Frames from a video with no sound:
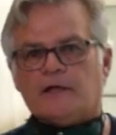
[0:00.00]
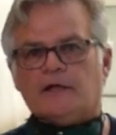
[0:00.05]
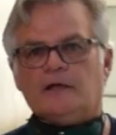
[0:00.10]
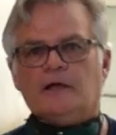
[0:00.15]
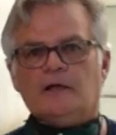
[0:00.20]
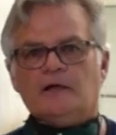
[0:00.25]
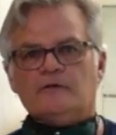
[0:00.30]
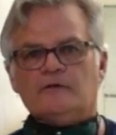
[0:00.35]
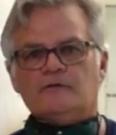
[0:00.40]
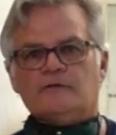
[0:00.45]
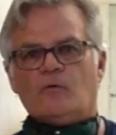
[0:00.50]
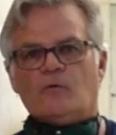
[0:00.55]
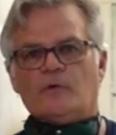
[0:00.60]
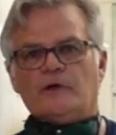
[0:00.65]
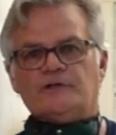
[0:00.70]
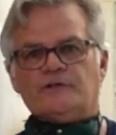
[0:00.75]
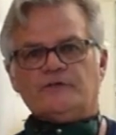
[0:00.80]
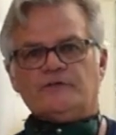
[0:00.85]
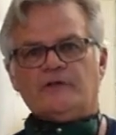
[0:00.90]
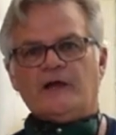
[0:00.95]
So we just
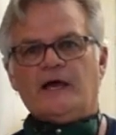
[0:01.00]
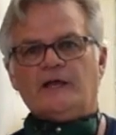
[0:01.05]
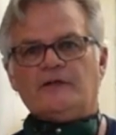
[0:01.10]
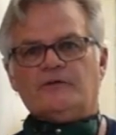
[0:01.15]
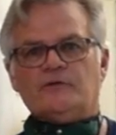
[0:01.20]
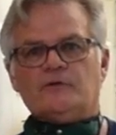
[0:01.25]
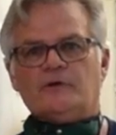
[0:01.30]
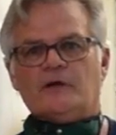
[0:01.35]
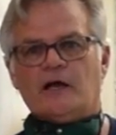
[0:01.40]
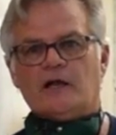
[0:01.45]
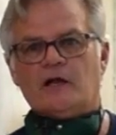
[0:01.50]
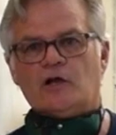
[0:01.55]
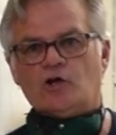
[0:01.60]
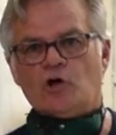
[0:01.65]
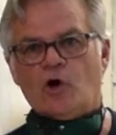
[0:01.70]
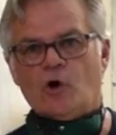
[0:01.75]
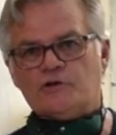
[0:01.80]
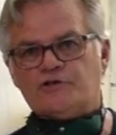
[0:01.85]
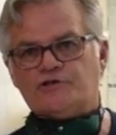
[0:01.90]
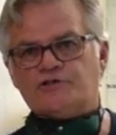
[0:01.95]
had to kind of coach
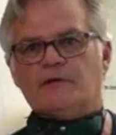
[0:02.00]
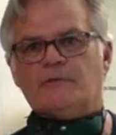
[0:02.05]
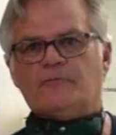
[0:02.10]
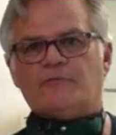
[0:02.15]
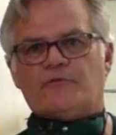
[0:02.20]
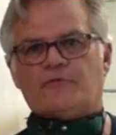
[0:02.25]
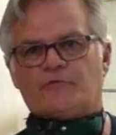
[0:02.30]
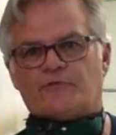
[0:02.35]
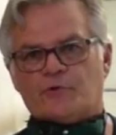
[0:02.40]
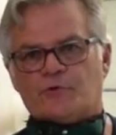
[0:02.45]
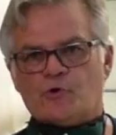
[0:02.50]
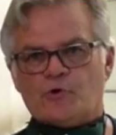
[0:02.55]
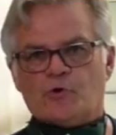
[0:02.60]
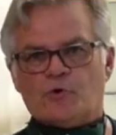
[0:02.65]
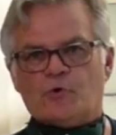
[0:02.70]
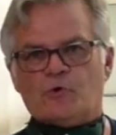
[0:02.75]
him through